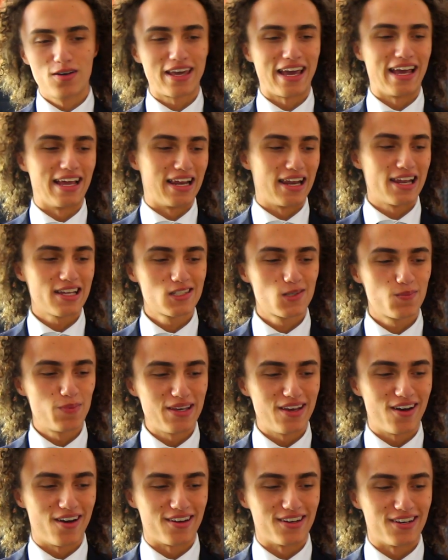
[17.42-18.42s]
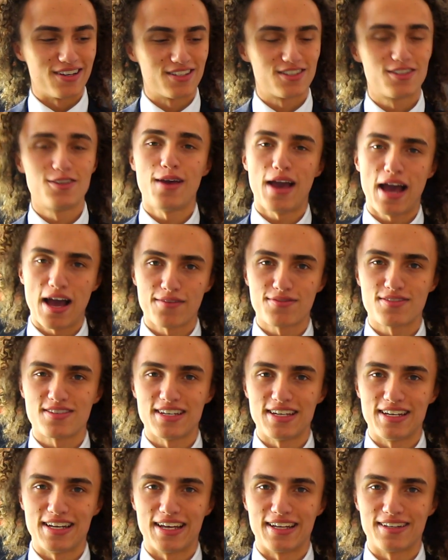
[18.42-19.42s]
Okay, let's be honest, you have
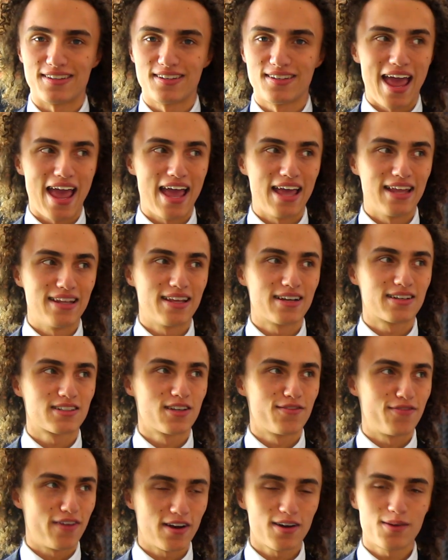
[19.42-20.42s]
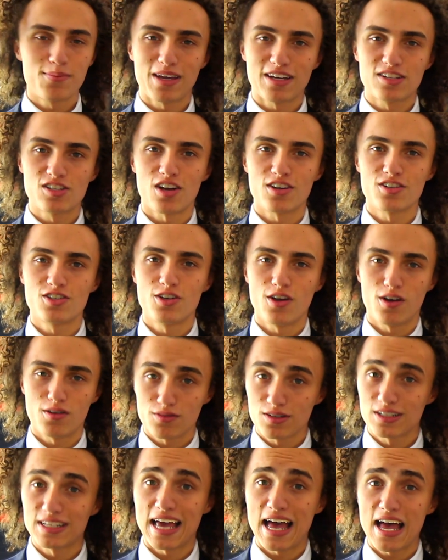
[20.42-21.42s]
seen it. And there's a very big chance you
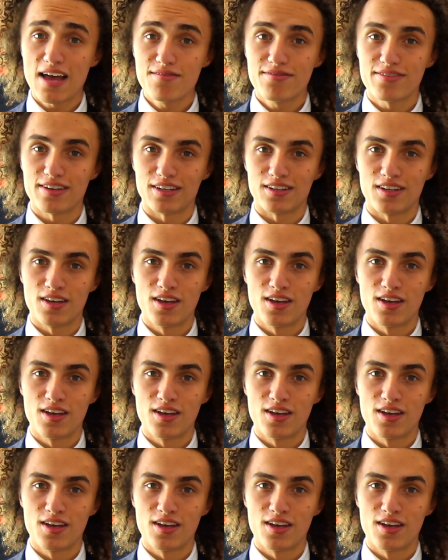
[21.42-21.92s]
already have it.